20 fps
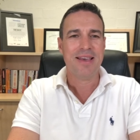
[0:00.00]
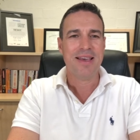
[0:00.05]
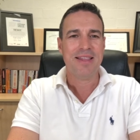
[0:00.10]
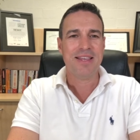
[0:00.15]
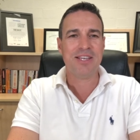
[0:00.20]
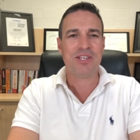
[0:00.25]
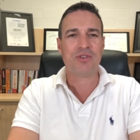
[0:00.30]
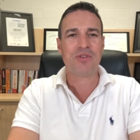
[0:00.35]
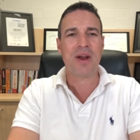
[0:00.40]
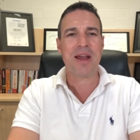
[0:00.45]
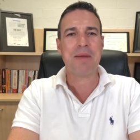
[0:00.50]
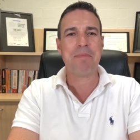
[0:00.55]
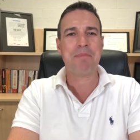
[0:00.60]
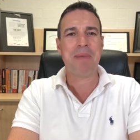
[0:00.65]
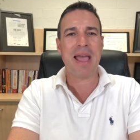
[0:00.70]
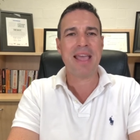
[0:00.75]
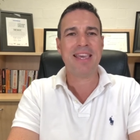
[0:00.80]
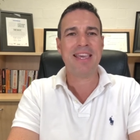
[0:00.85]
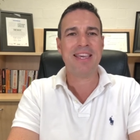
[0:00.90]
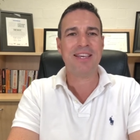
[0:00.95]
The Australian
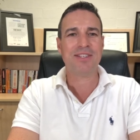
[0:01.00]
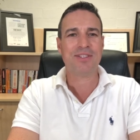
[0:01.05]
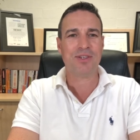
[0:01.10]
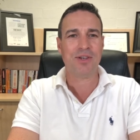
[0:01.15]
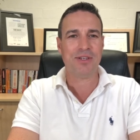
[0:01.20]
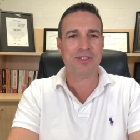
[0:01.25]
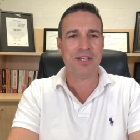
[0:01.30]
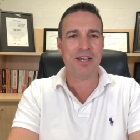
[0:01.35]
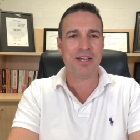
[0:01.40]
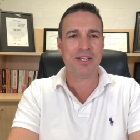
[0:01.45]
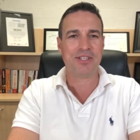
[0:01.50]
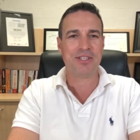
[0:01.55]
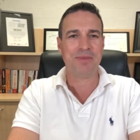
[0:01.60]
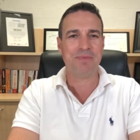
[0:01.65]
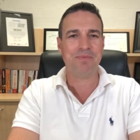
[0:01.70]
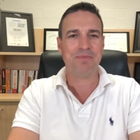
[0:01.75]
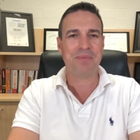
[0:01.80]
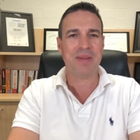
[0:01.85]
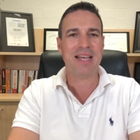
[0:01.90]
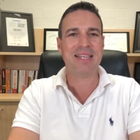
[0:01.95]
Banking
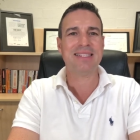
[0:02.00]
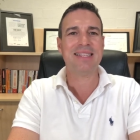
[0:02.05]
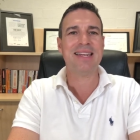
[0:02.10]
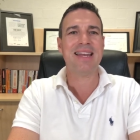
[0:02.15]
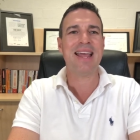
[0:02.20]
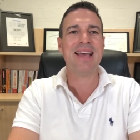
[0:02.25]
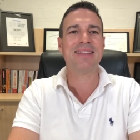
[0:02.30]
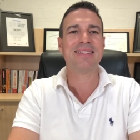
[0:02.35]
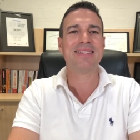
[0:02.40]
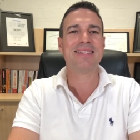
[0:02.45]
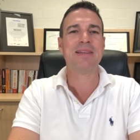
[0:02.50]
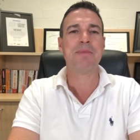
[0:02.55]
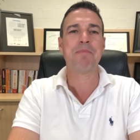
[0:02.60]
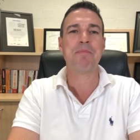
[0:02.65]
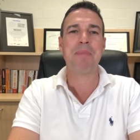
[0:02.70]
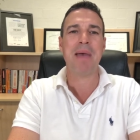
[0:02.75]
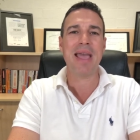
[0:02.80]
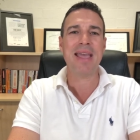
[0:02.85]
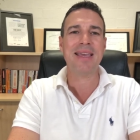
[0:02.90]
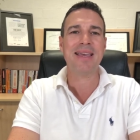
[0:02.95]
Association has announced
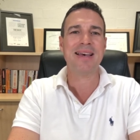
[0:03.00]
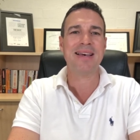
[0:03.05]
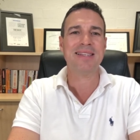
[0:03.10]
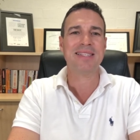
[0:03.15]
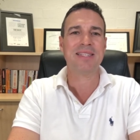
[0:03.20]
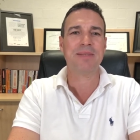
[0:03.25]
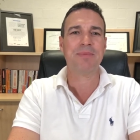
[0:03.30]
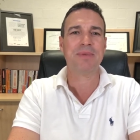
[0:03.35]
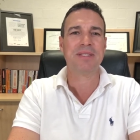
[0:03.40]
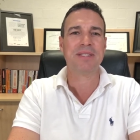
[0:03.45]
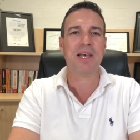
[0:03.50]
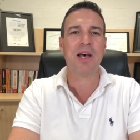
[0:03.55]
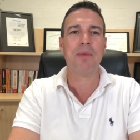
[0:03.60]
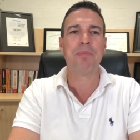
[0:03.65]
that bank customers